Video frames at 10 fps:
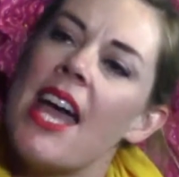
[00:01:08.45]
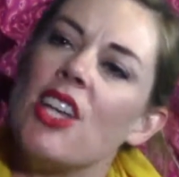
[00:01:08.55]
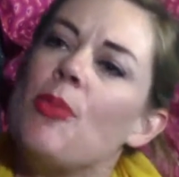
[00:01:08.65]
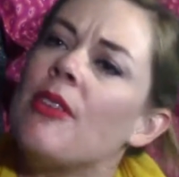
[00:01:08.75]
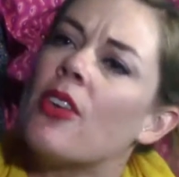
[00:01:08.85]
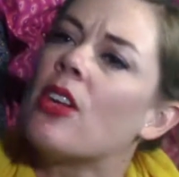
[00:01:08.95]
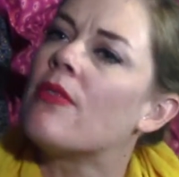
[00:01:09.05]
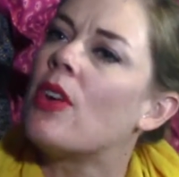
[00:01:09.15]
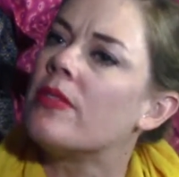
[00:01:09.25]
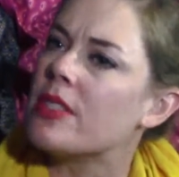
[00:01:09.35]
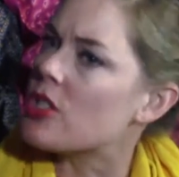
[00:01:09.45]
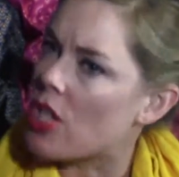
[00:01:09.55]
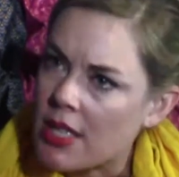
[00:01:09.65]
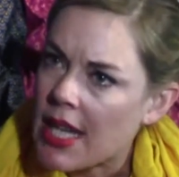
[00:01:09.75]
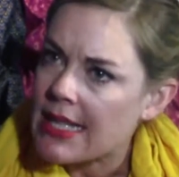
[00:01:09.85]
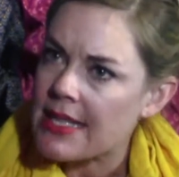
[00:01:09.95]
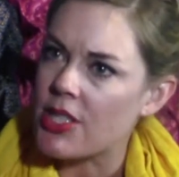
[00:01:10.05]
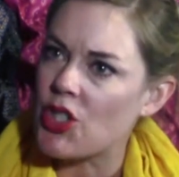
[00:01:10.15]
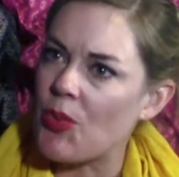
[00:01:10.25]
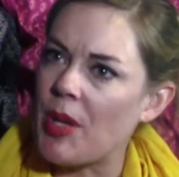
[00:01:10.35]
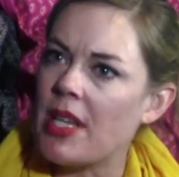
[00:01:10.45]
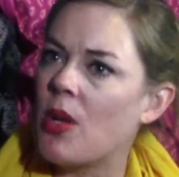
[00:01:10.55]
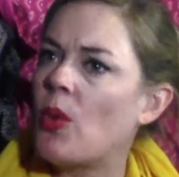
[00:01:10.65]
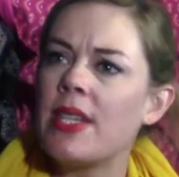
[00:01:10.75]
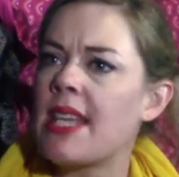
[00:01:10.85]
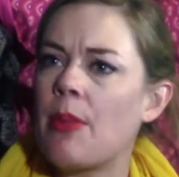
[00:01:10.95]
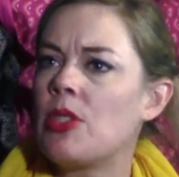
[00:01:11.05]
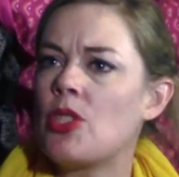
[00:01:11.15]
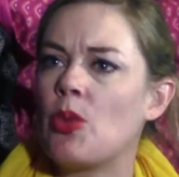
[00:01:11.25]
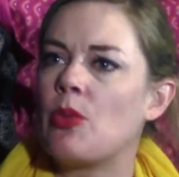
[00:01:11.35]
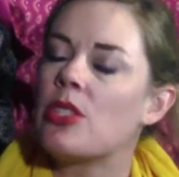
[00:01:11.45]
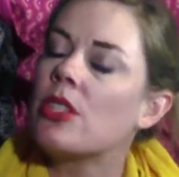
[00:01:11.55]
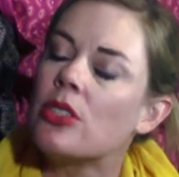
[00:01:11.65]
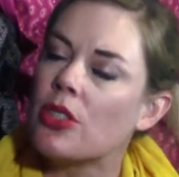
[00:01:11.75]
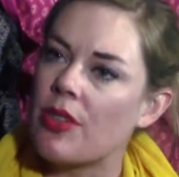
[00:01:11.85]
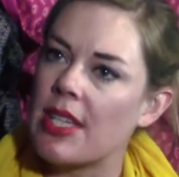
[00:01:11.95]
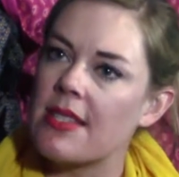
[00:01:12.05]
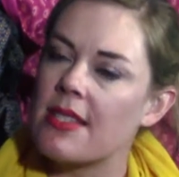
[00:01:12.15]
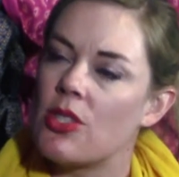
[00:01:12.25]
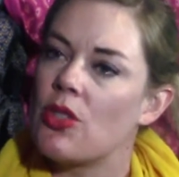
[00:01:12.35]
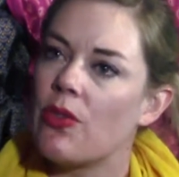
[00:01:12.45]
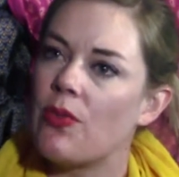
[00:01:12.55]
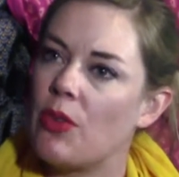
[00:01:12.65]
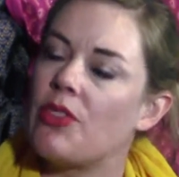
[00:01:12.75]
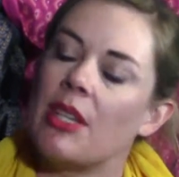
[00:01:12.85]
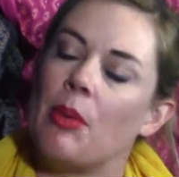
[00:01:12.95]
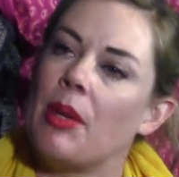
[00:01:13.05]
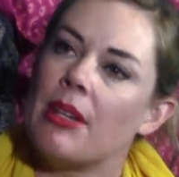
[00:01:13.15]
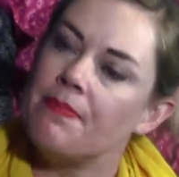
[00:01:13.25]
And you've been very involved in song nights since you've been here. What has happened to your musical career since you've moved to Namibia?